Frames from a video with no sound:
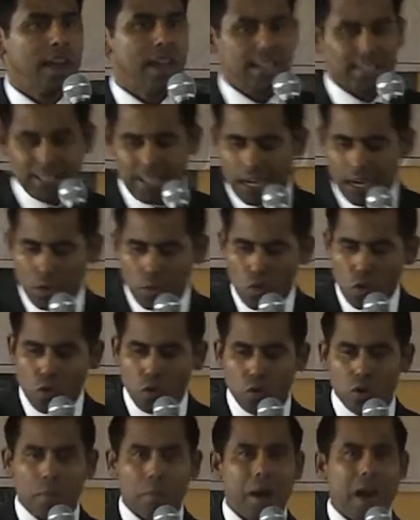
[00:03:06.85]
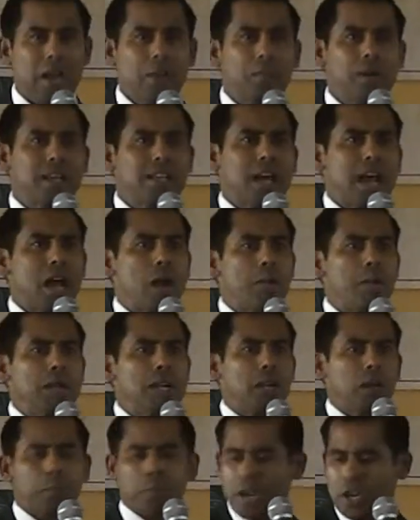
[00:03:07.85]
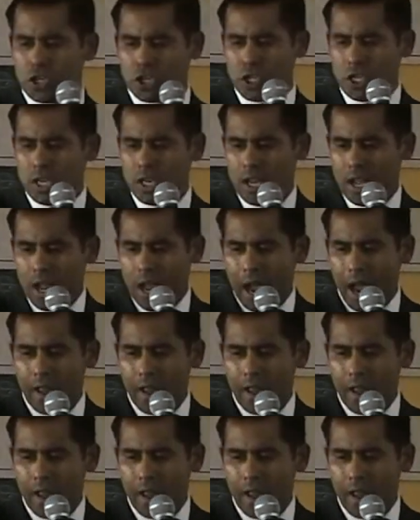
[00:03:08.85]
Is there any wound? Might be a diabetic patient